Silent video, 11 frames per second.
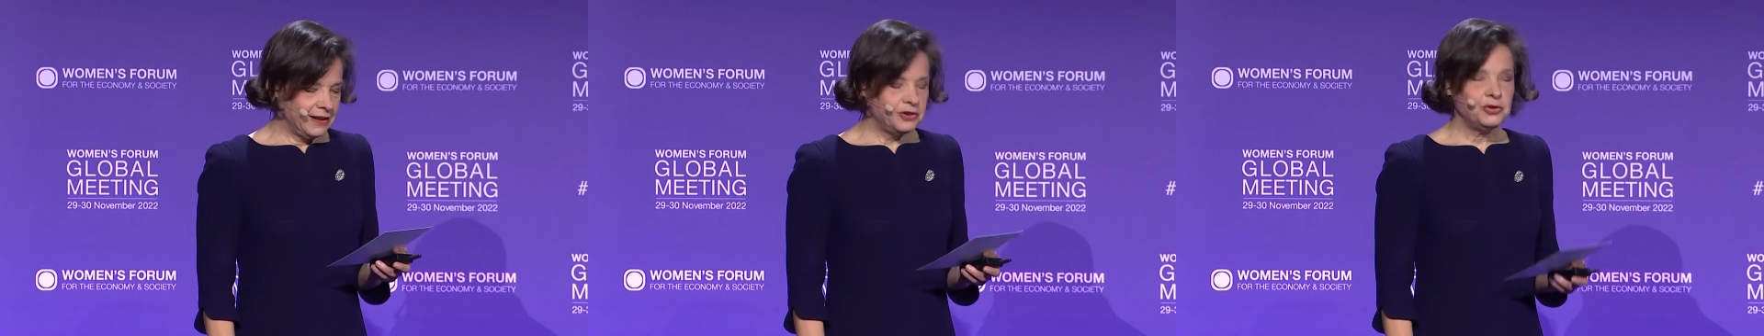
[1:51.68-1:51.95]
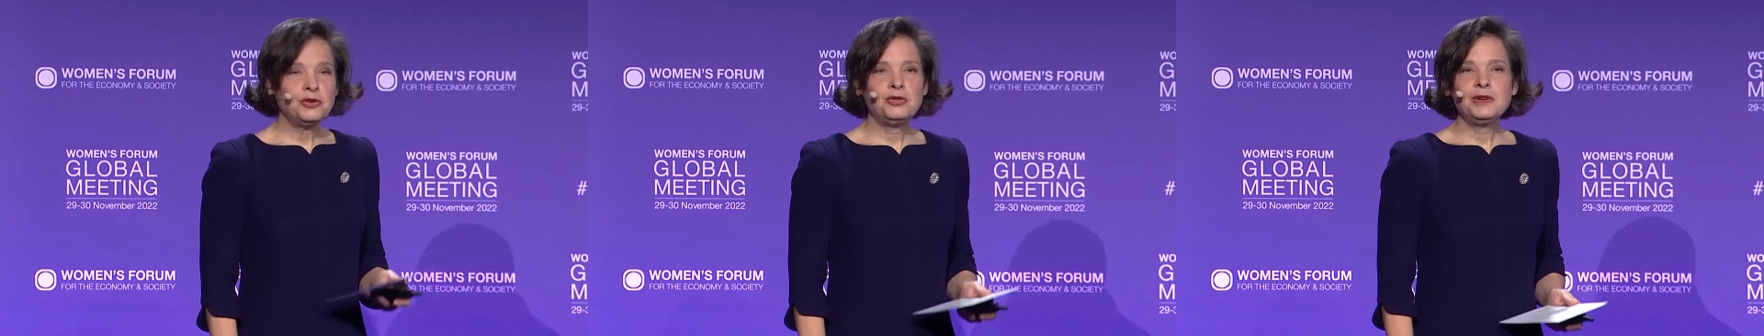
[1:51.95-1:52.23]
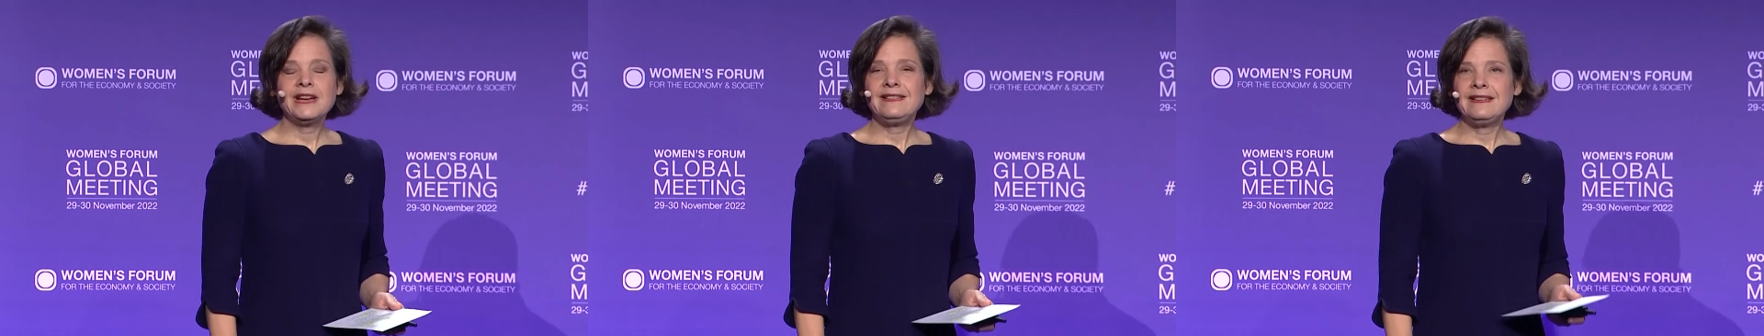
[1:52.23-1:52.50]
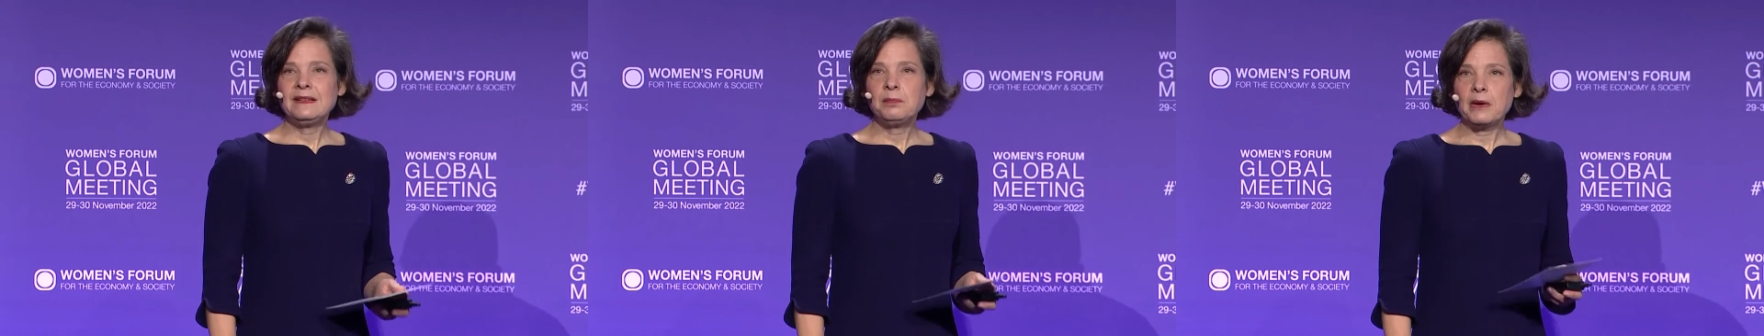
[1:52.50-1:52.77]
to create
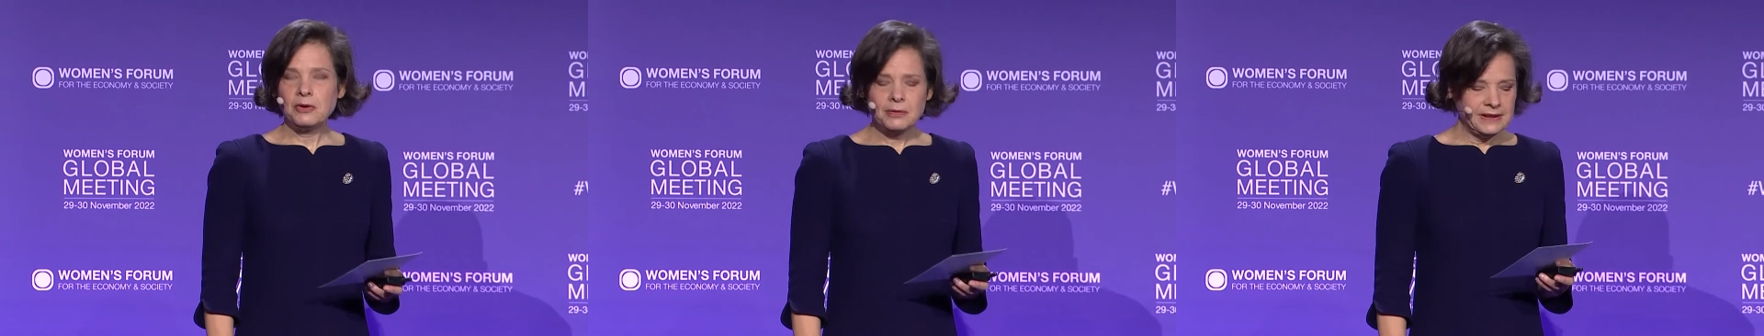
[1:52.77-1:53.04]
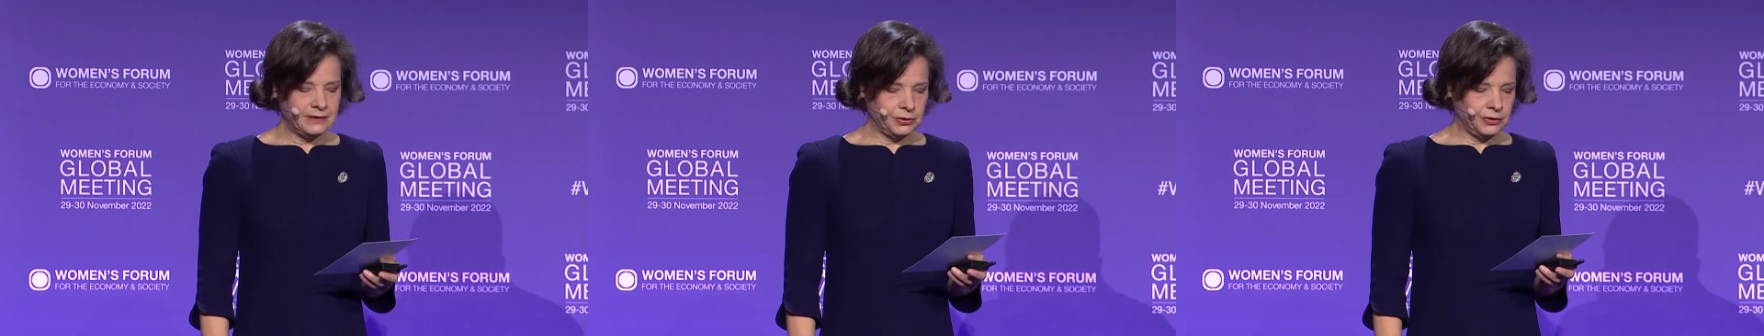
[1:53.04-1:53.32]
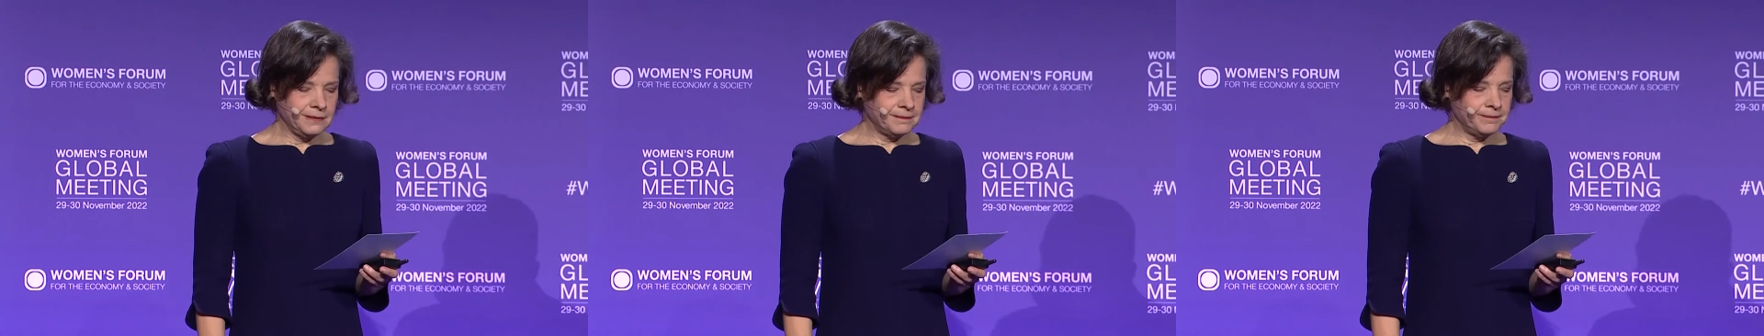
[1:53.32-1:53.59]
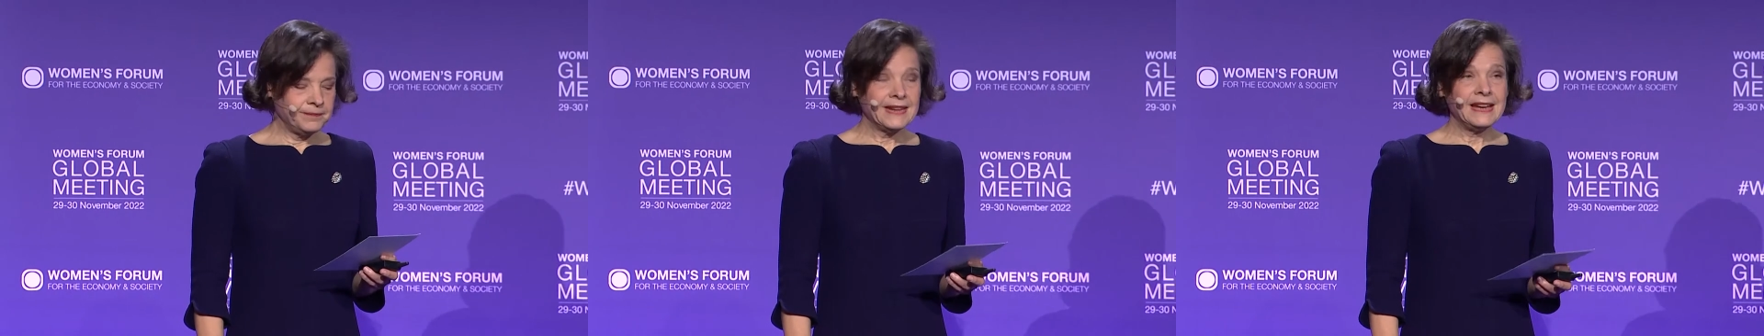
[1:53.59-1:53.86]
this barometer
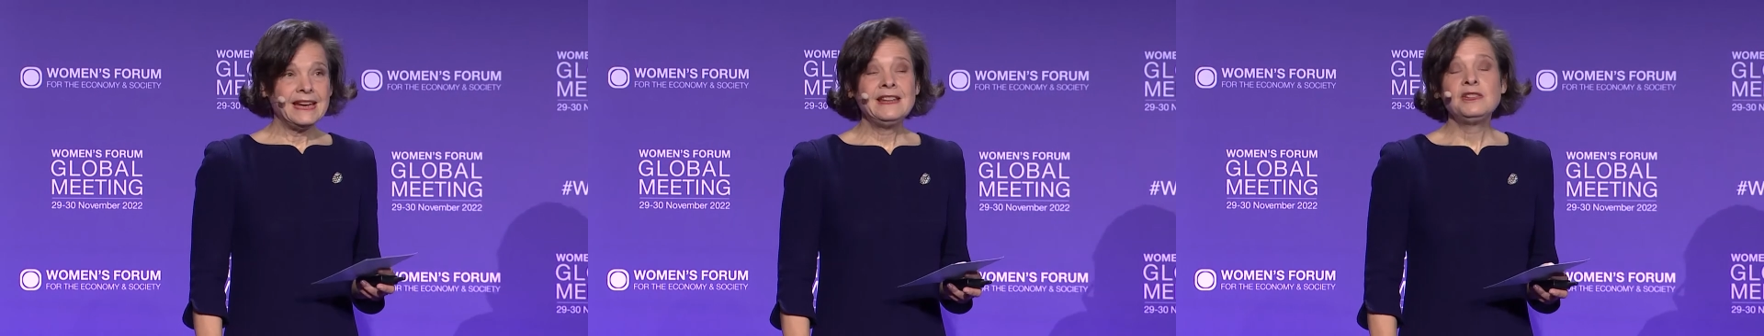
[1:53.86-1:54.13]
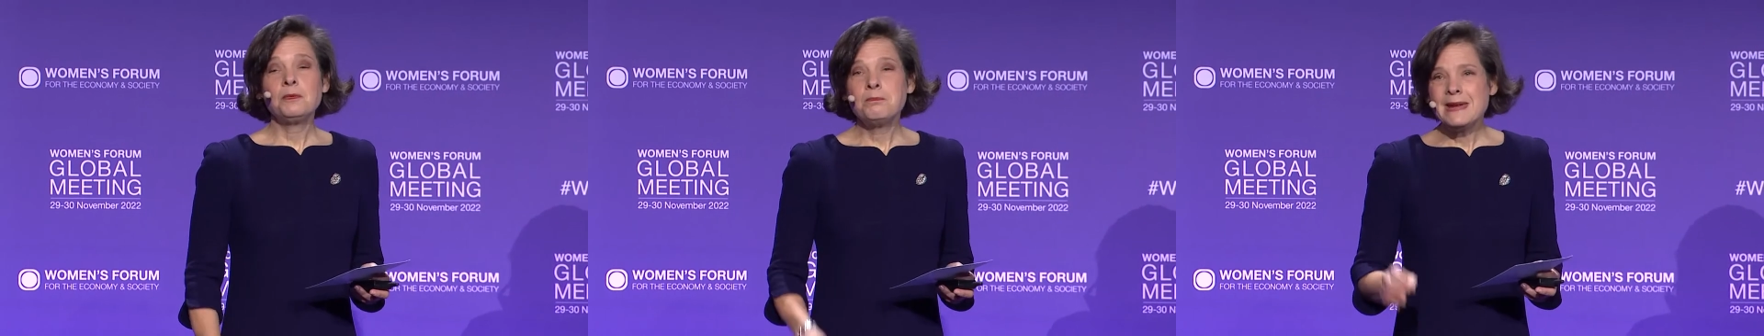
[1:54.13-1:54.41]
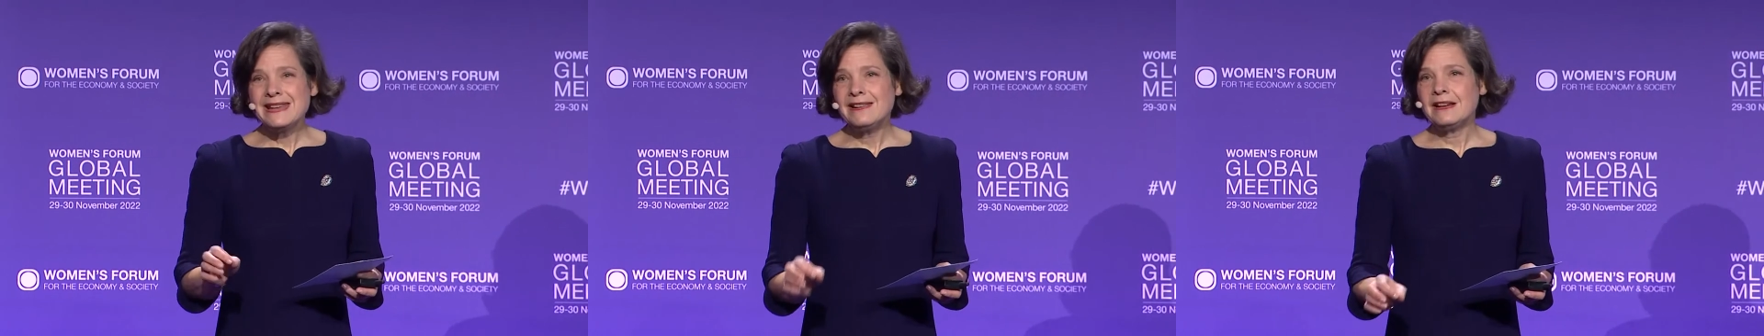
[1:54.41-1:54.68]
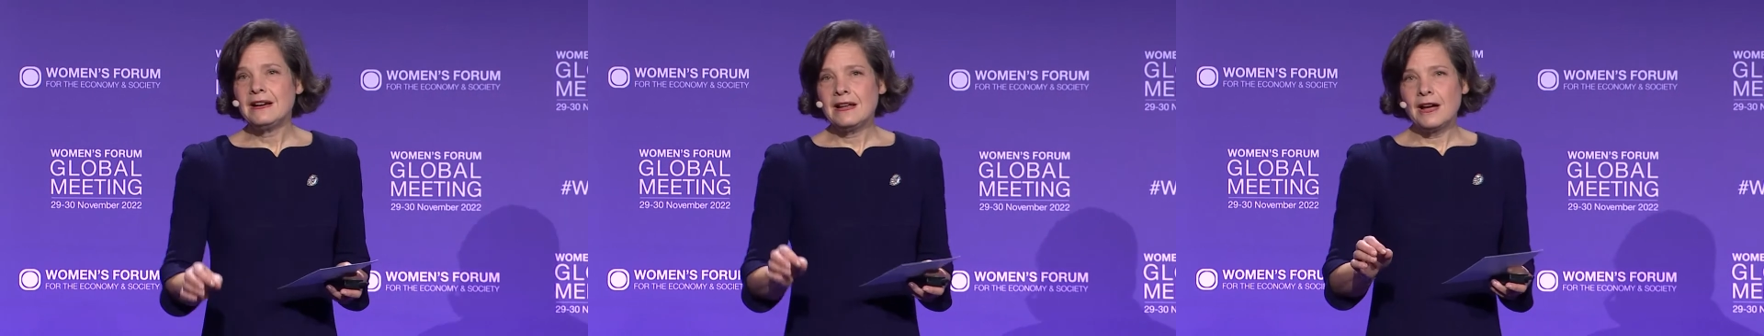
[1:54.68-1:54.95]
in the
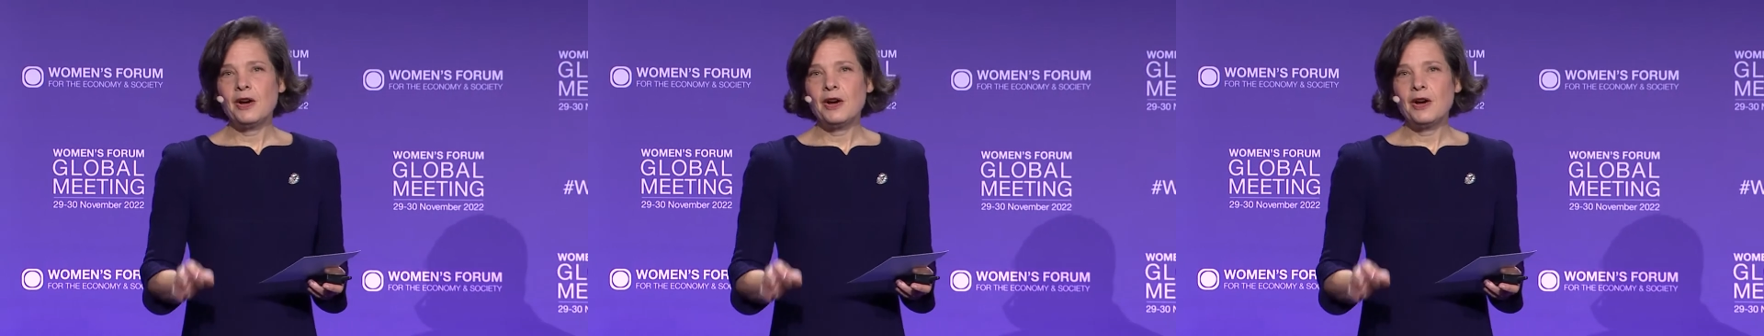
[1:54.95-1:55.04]
middle